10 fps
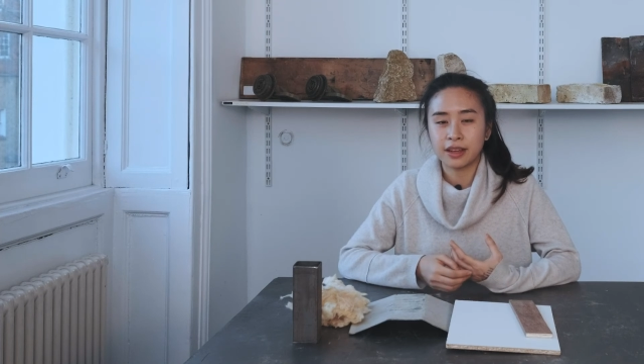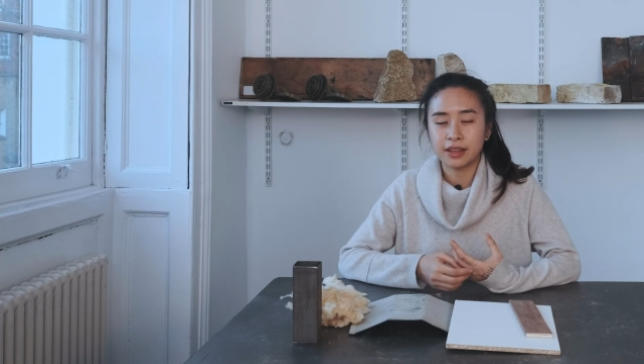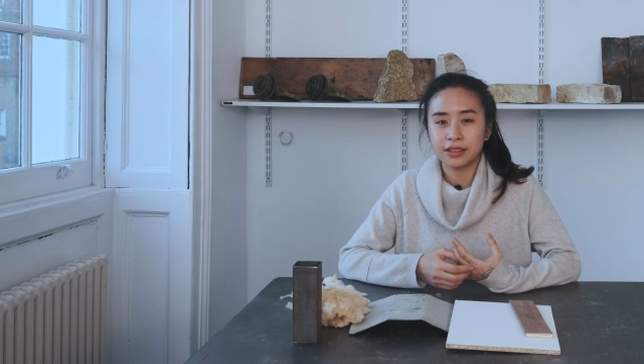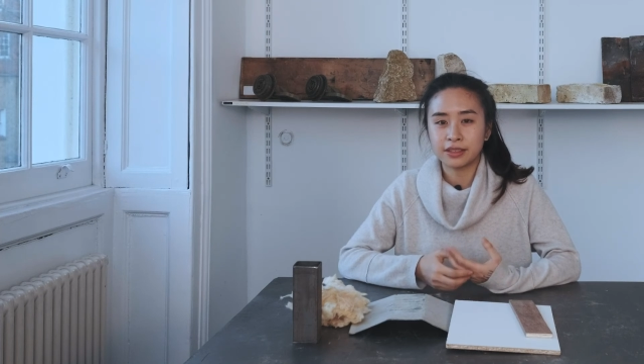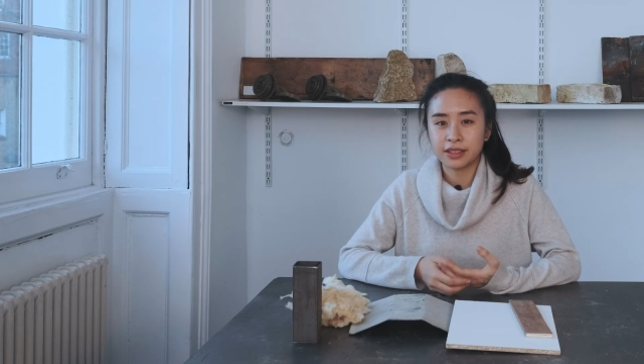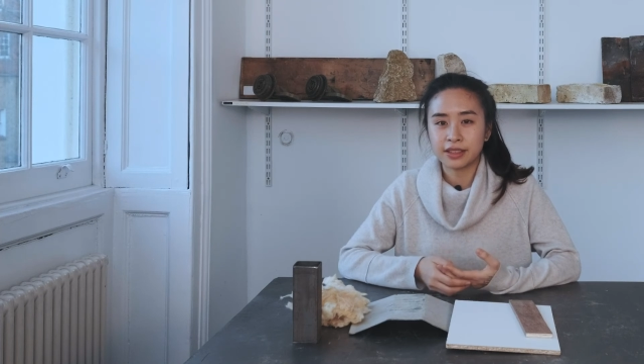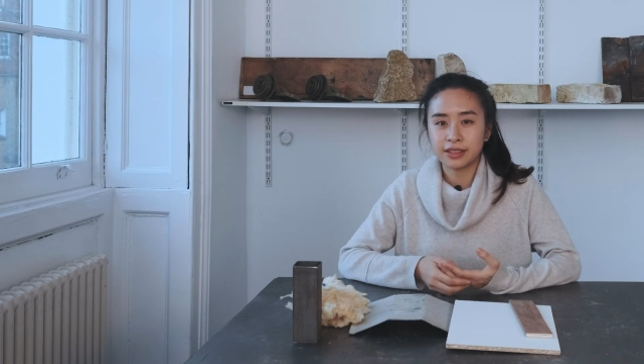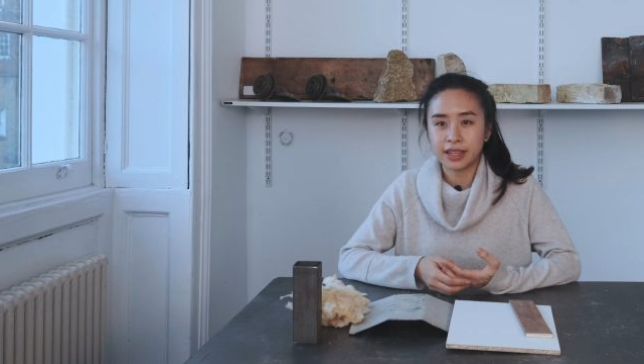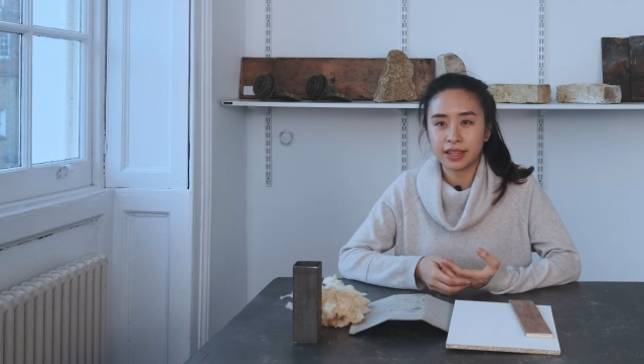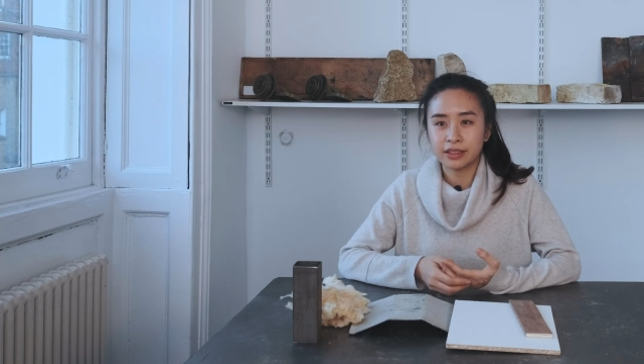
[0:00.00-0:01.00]
using
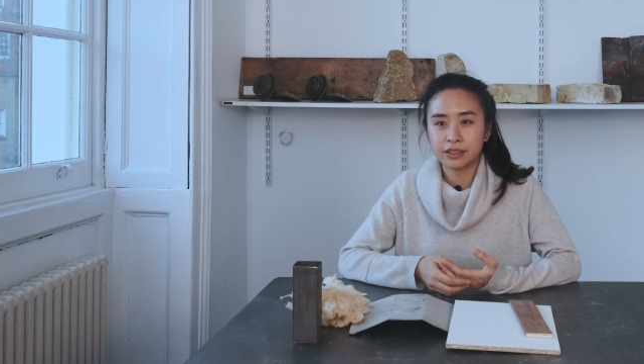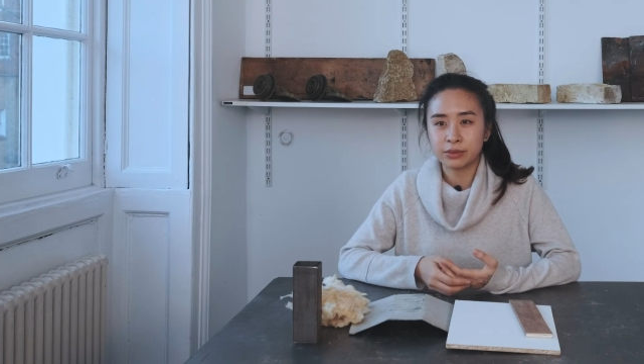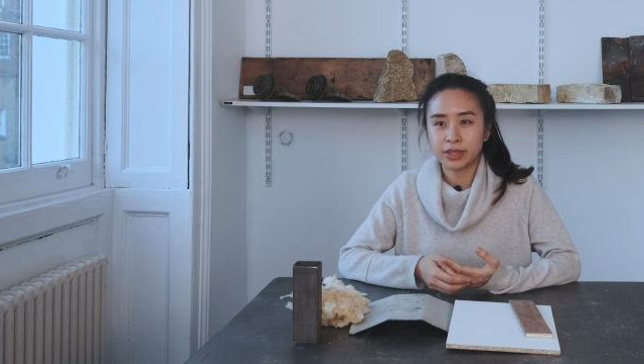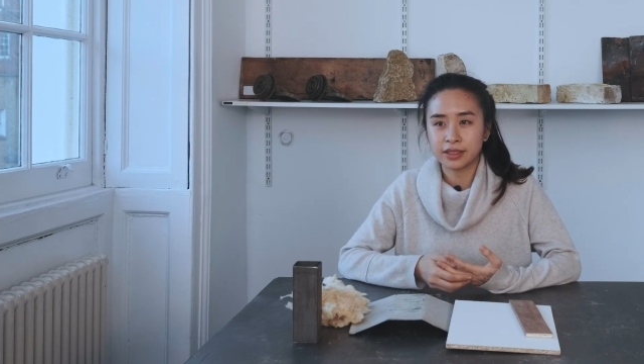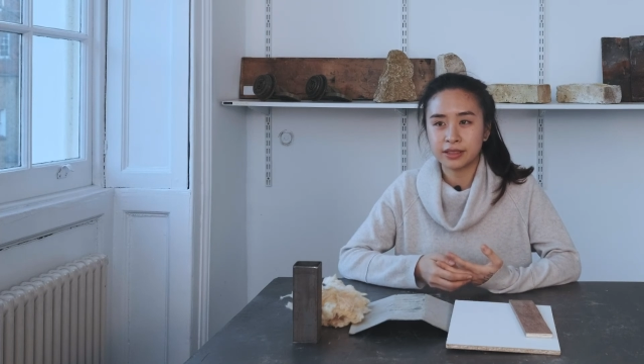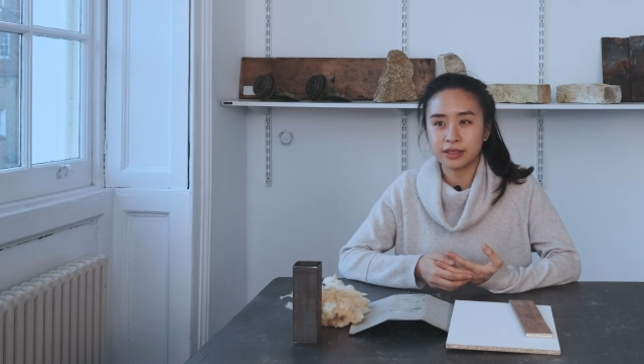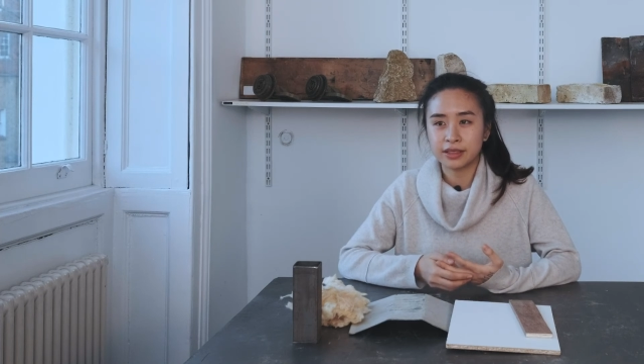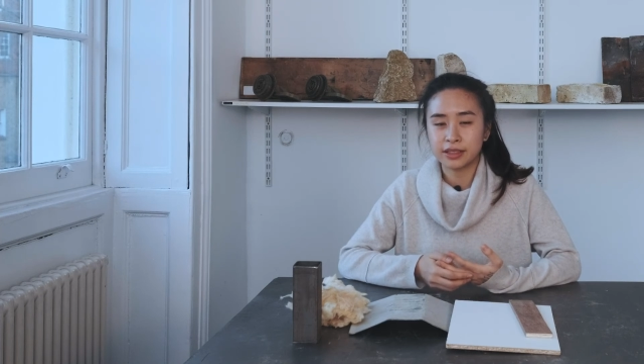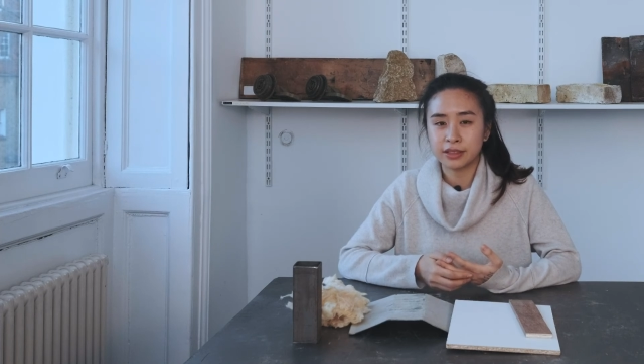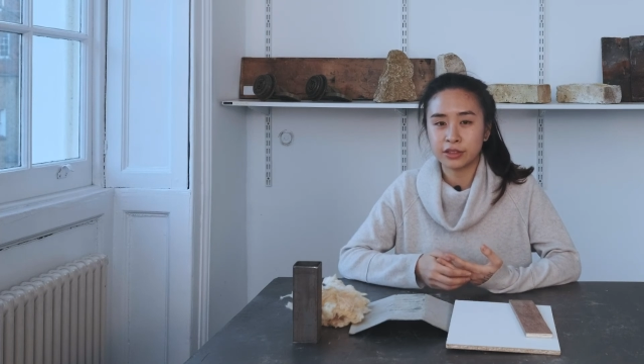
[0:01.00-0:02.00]
containers
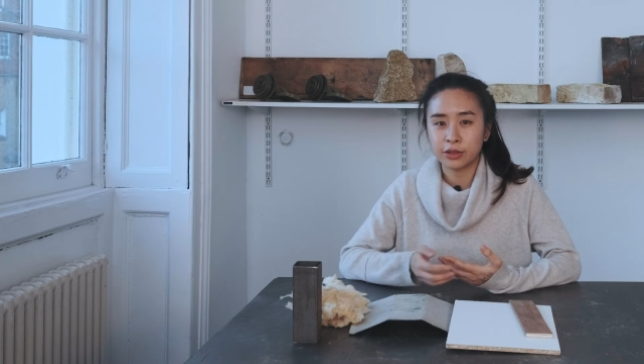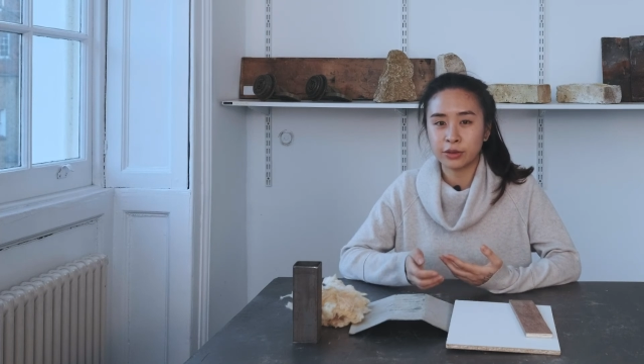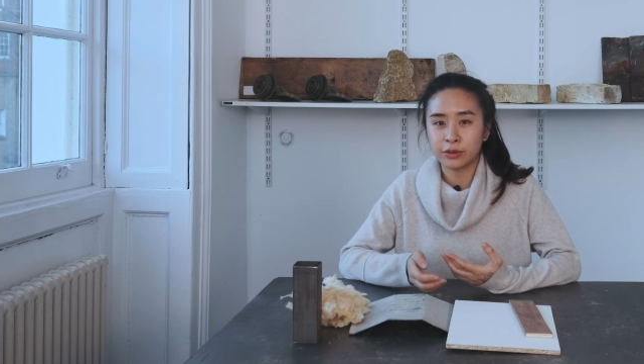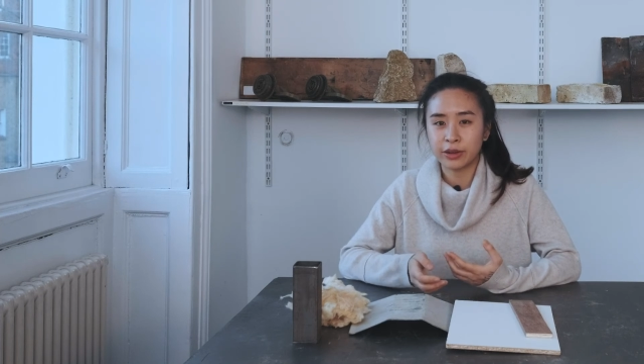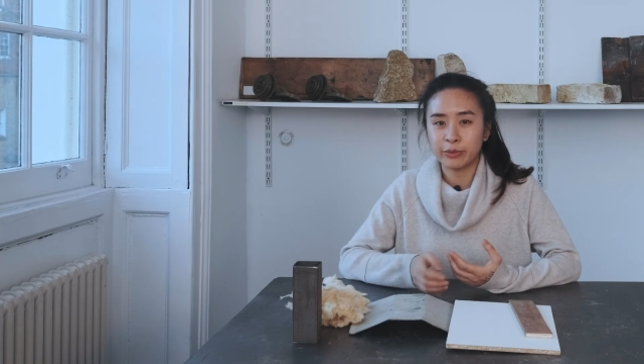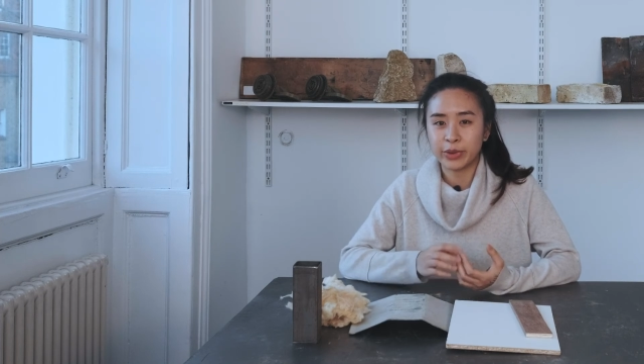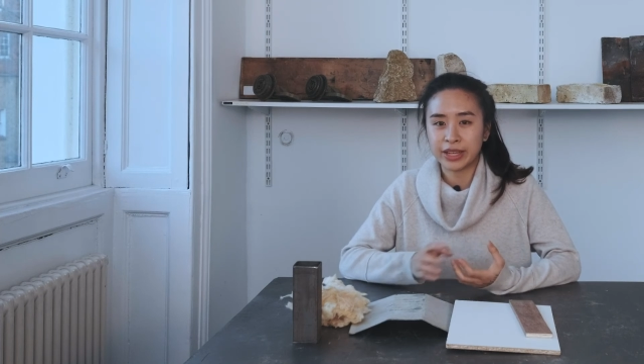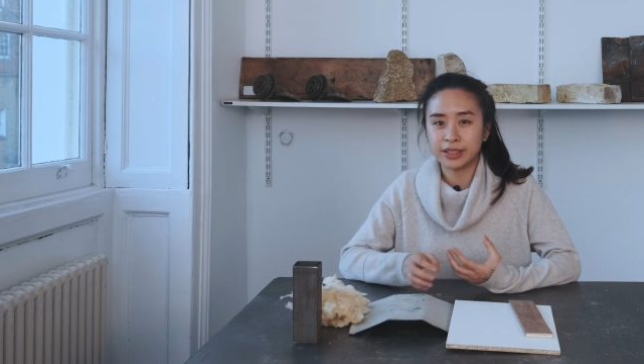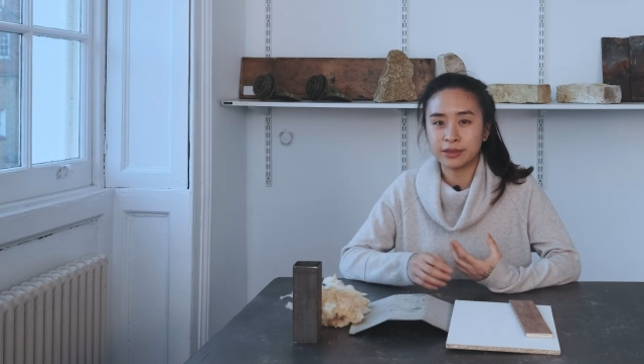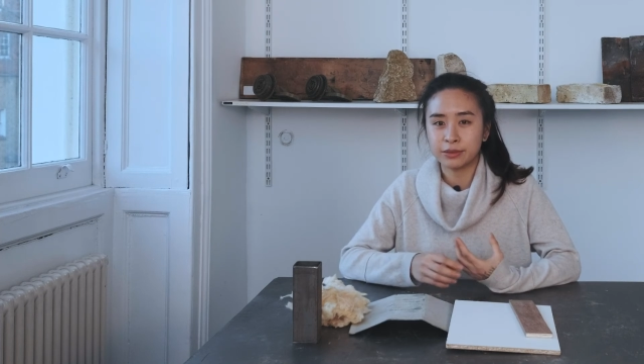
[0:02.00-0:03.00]
because it's so
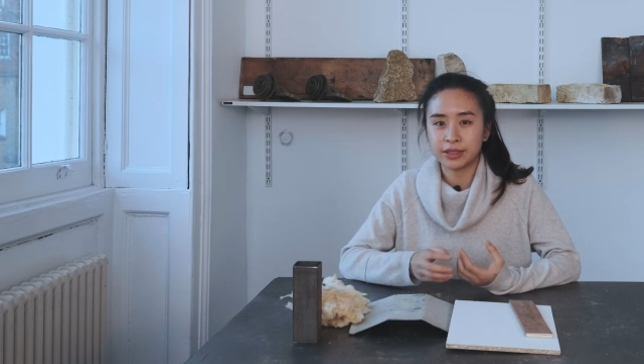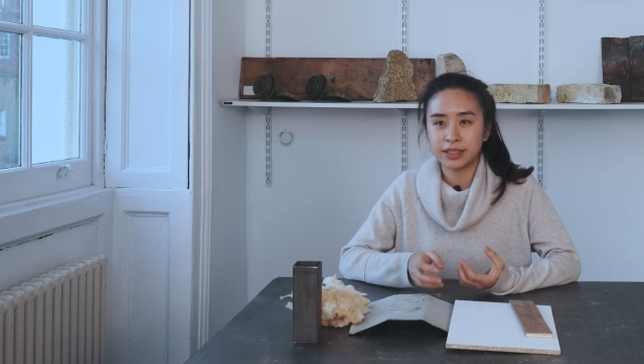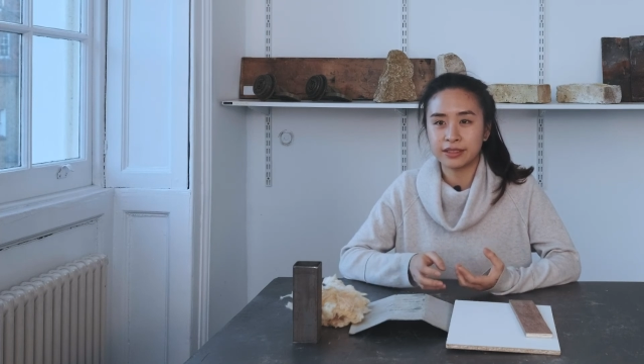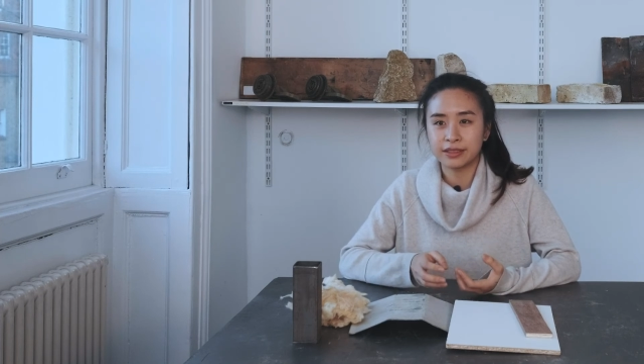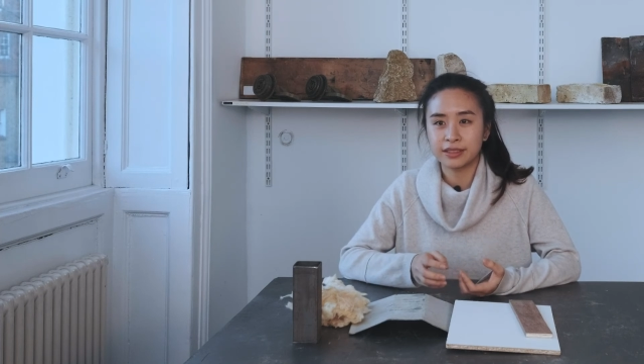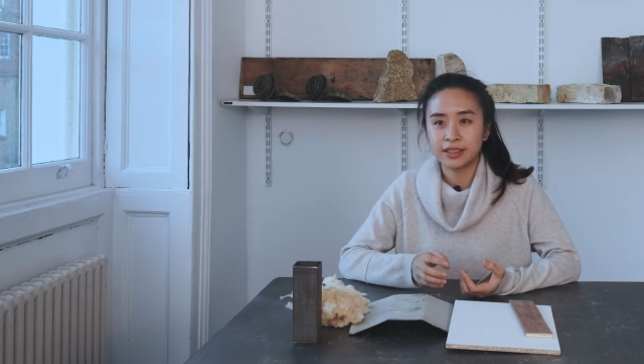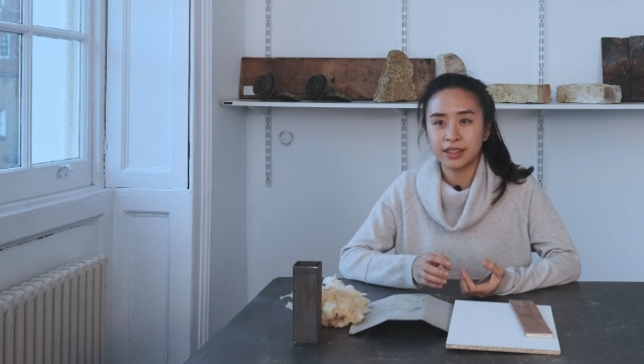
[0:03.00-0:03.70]
embedded within